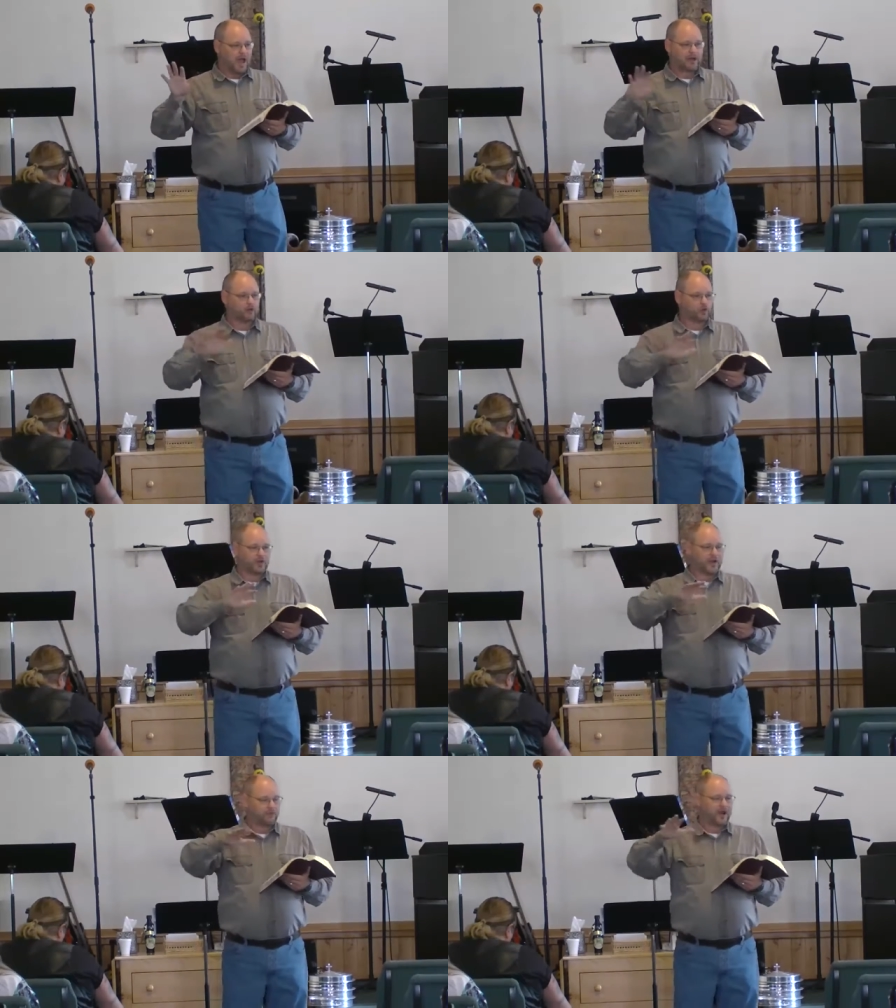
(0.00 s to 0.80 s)
I don't know
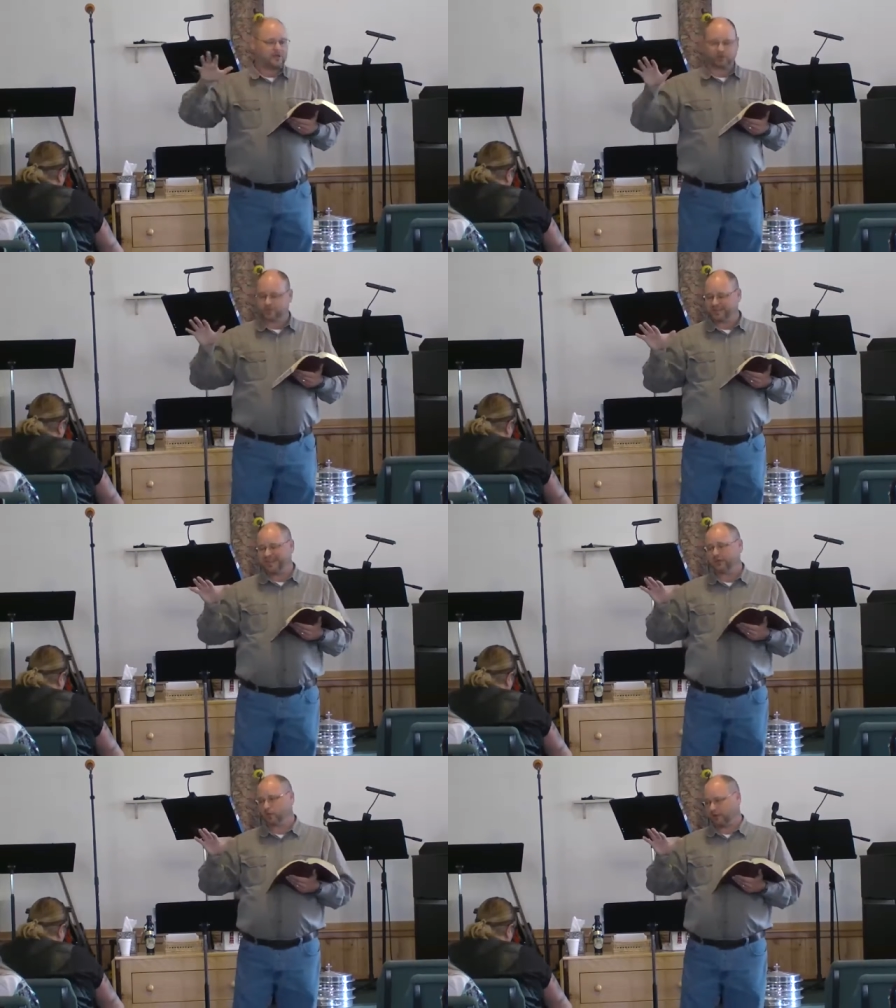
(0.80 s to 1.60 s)
that I ever had one to
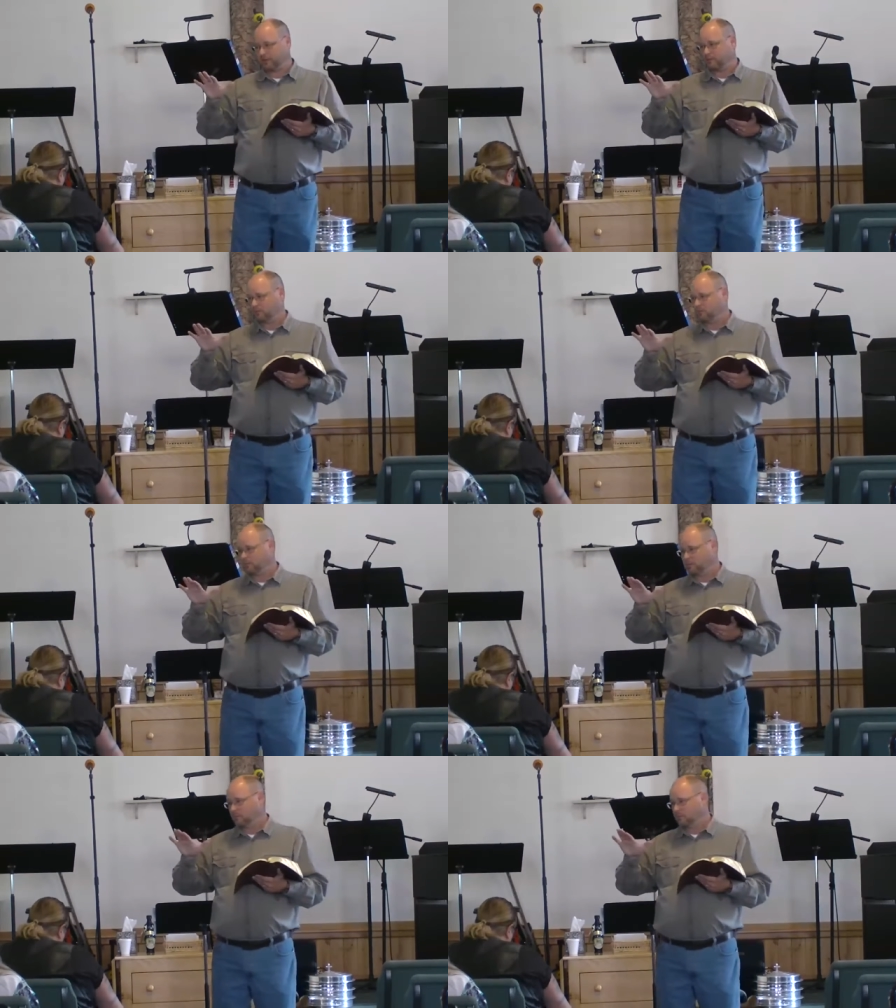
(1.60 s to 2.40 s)
begin
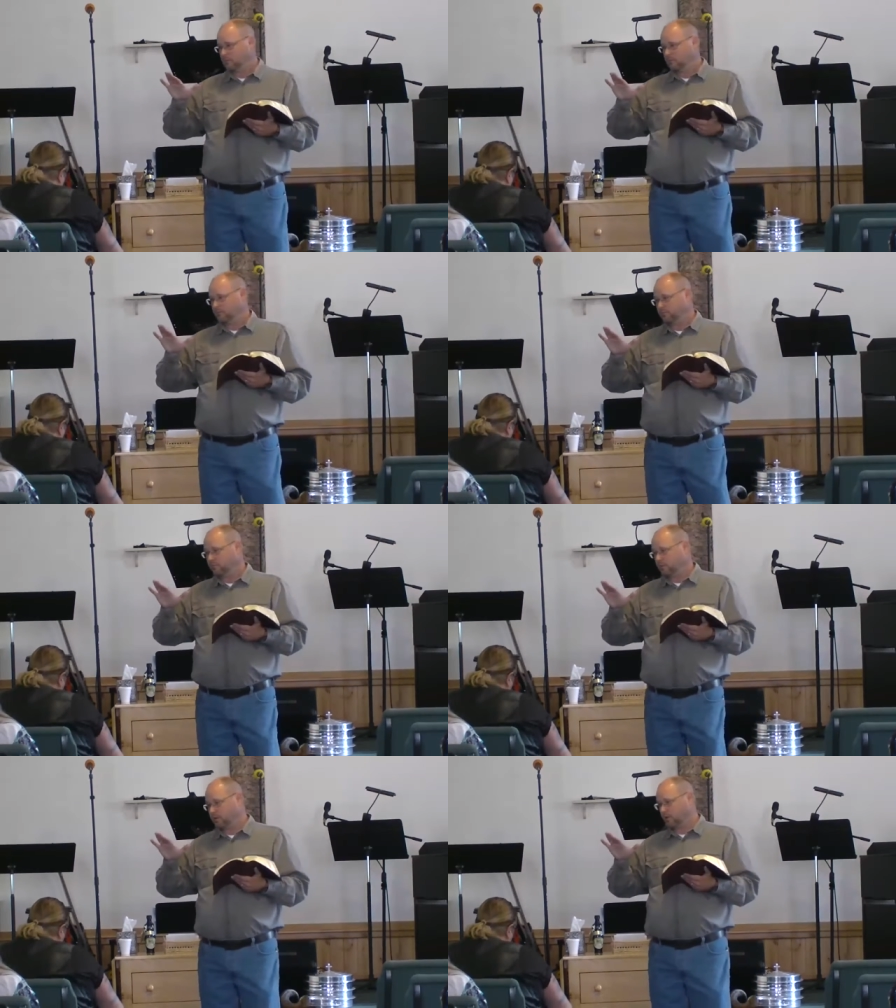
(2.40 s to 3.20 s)

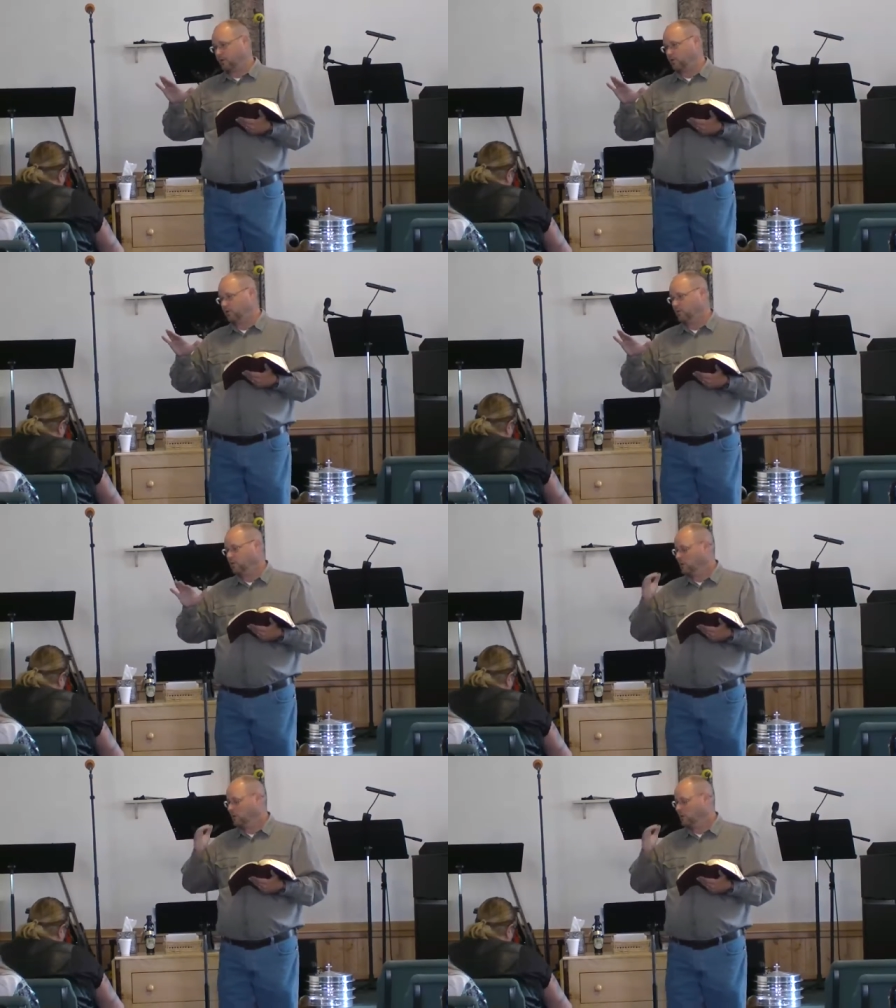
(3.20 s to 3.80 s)
with. You know?